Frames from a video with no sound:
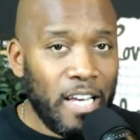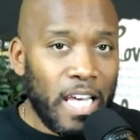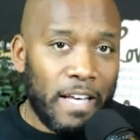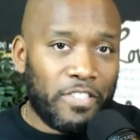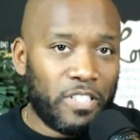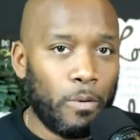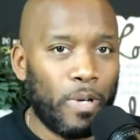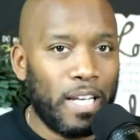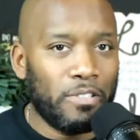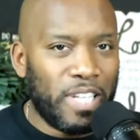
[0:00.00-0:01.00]
if someone
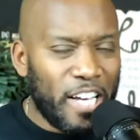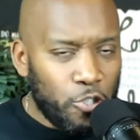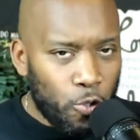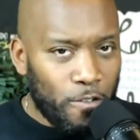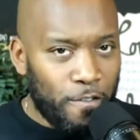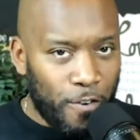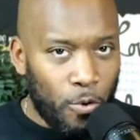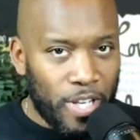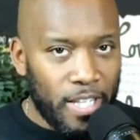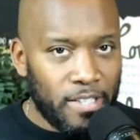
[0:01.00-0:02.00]
else has your
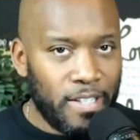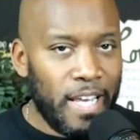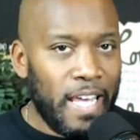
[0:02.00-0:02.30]
focus,